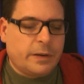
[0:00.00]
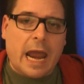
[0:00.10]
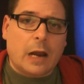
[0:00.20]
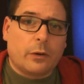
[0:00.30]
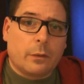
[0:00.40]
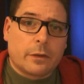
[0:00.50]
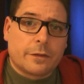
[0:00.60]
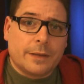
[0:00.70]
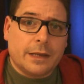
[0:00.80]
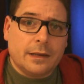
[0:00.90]
be angry
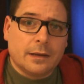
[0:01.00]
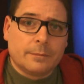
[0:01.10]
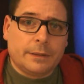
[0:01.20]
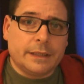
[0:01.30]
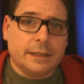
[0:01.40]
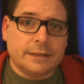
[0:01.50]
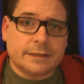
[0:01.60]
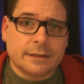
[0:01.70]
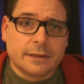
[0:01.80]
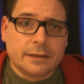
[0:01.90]
with me,
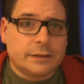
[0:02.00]
please.